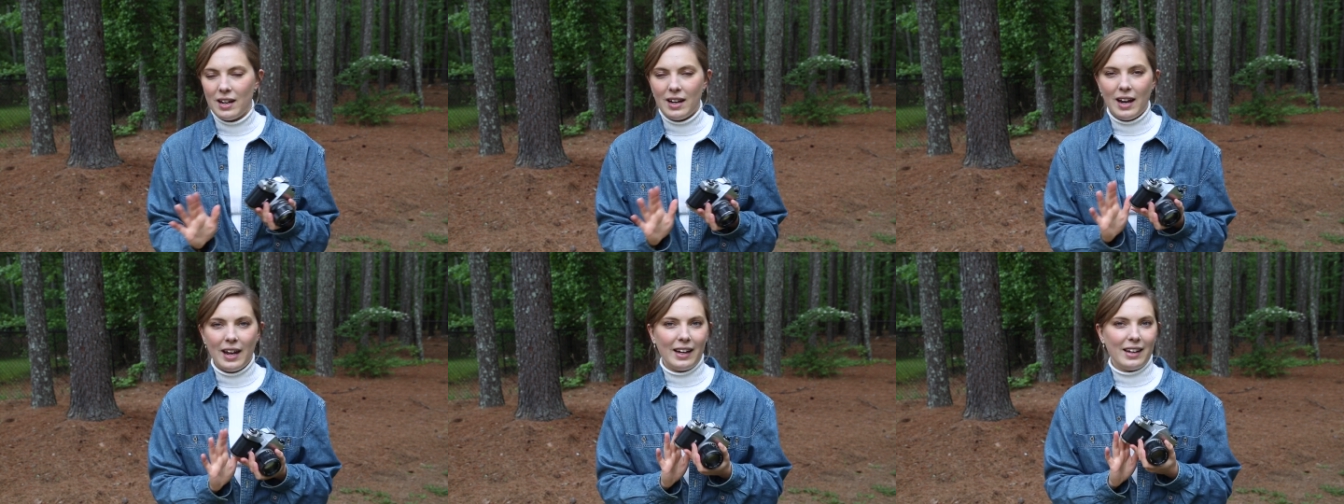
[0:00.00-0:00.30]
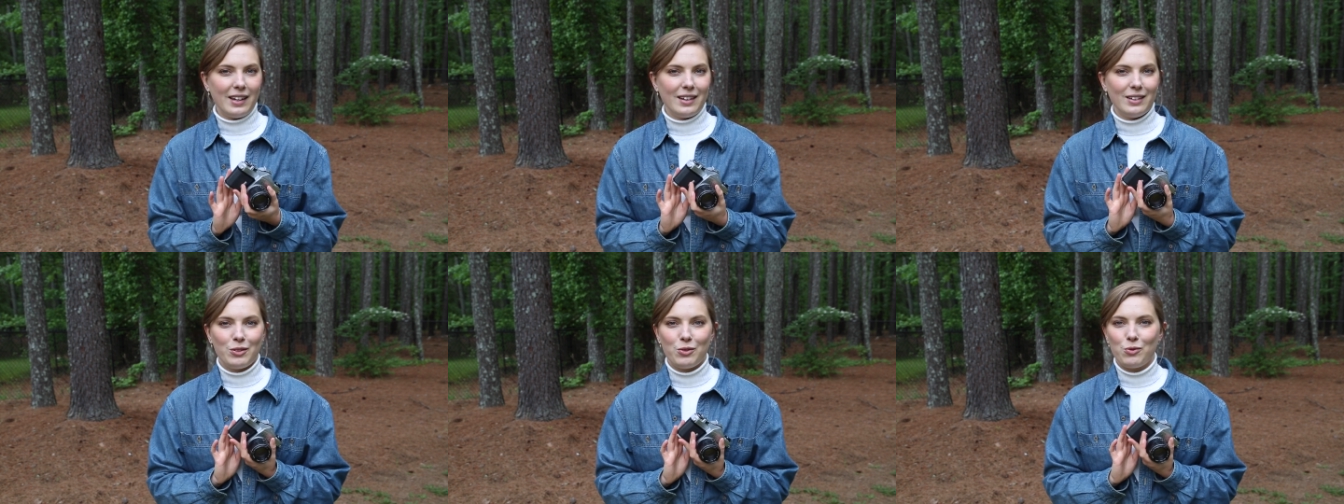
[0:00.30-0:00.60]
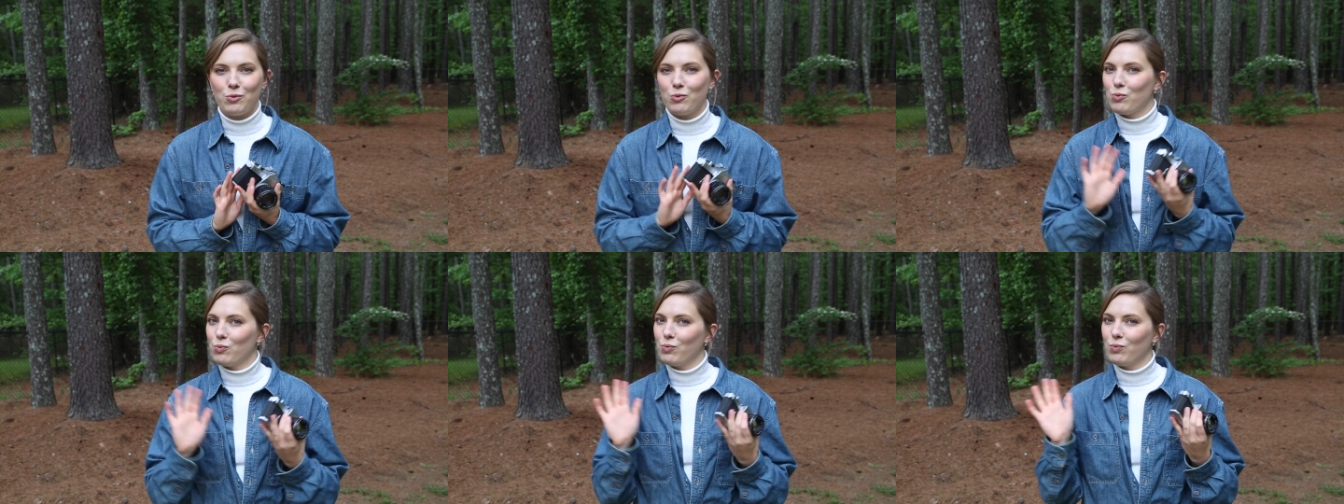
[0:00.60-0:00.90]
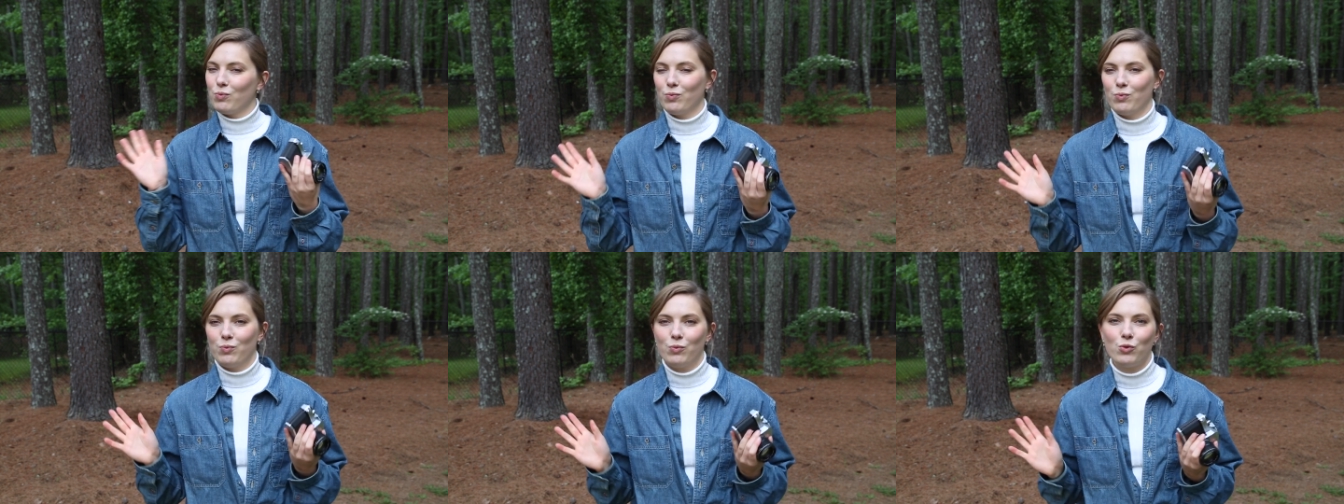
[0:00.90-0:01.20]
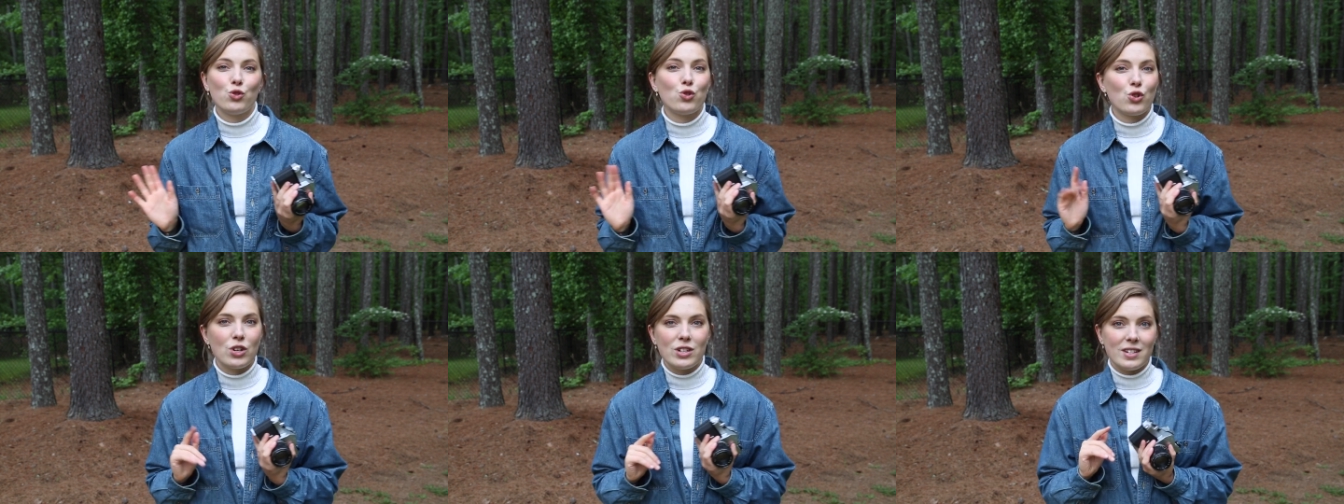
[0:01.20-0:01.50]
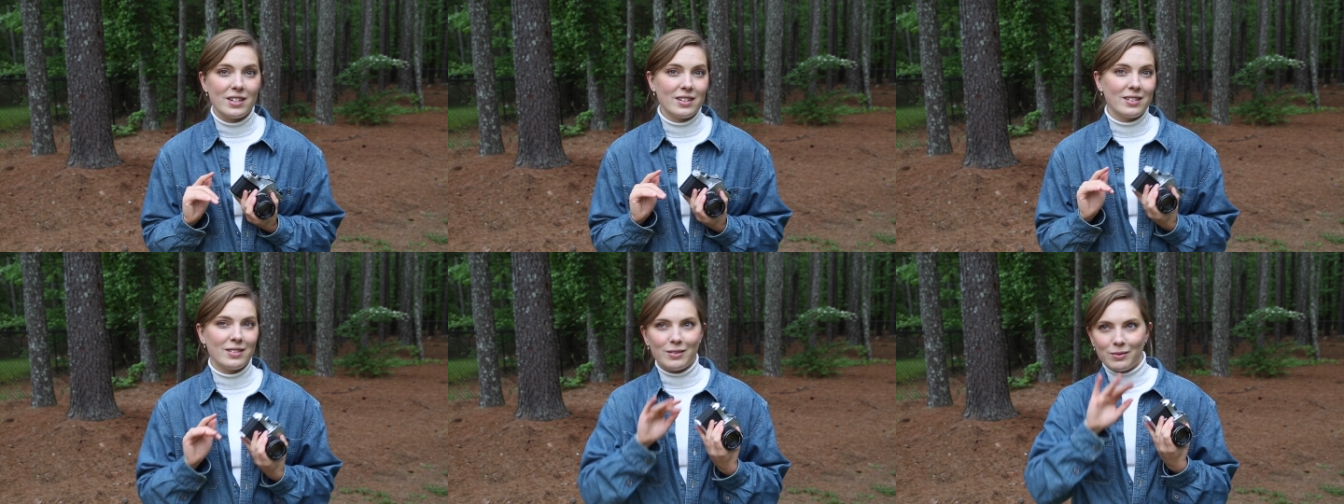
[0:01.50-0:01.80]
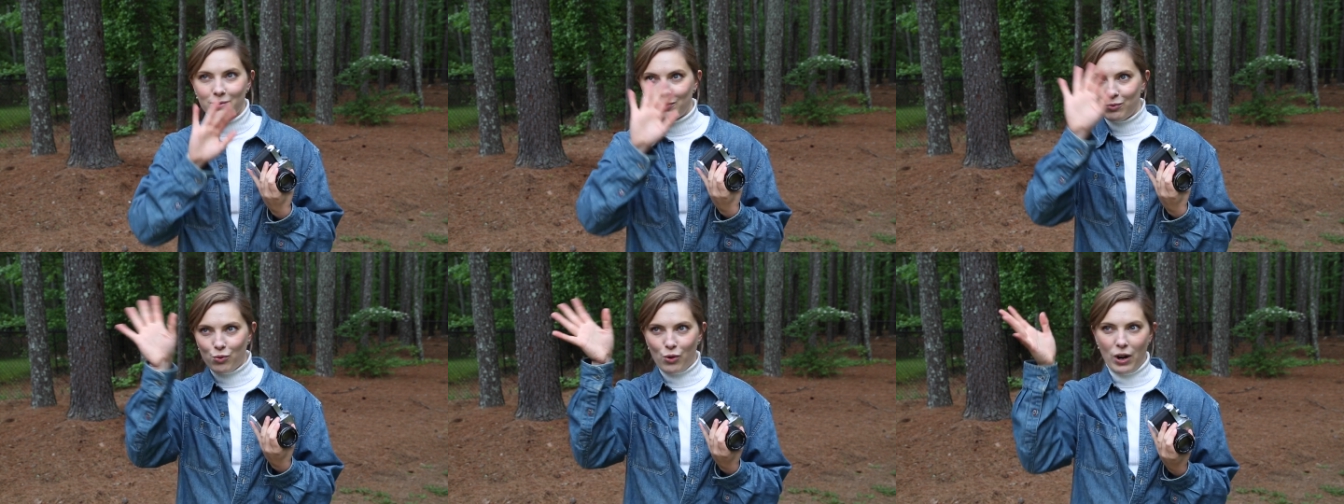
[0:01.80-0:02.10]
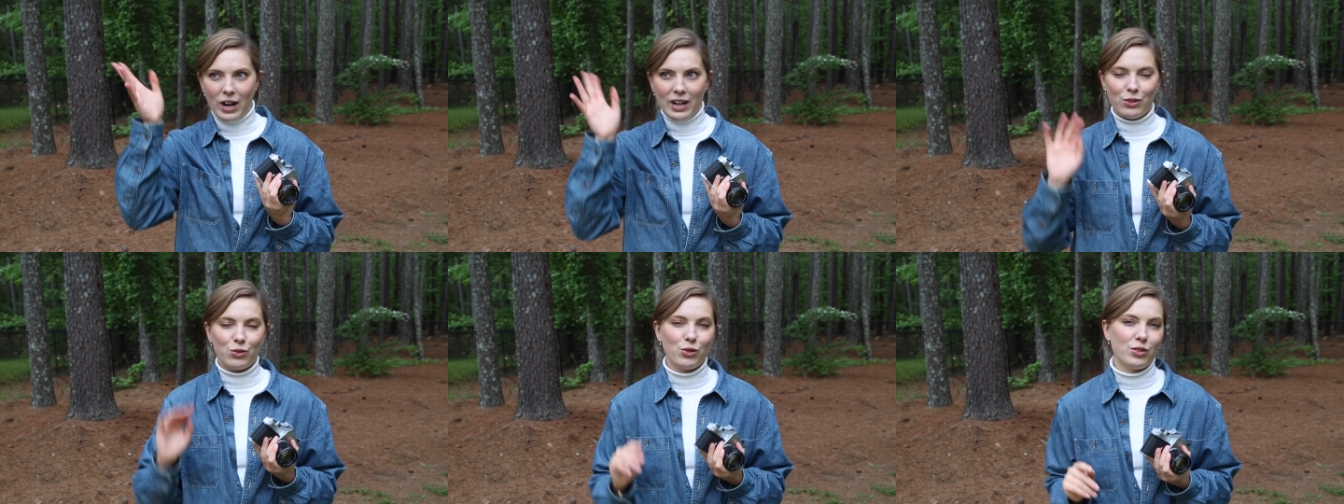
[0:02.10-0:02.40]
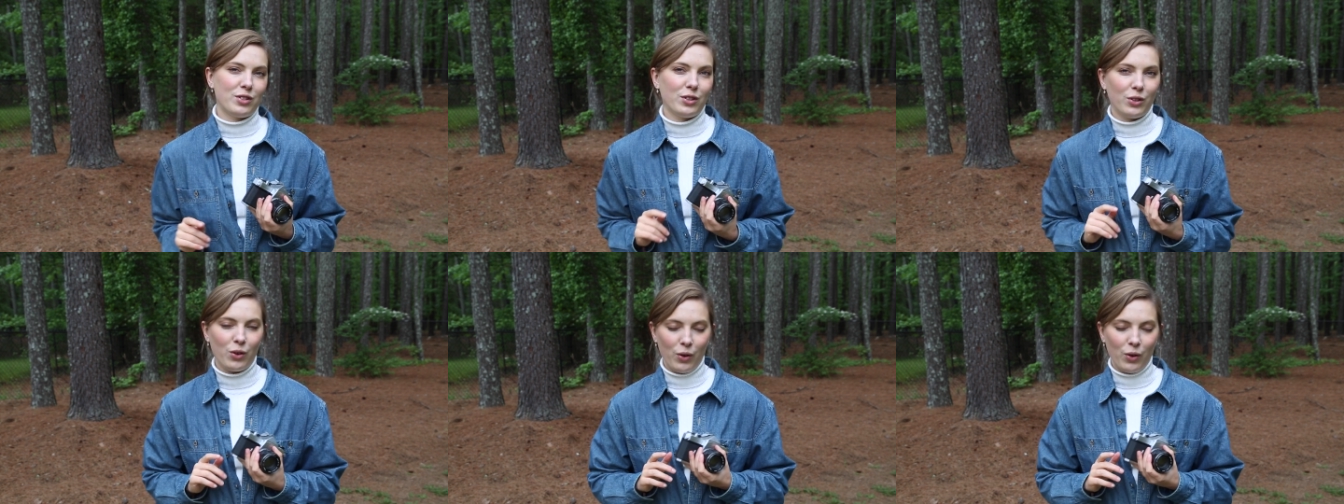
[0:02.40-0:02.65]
like drizzle, rain drizzle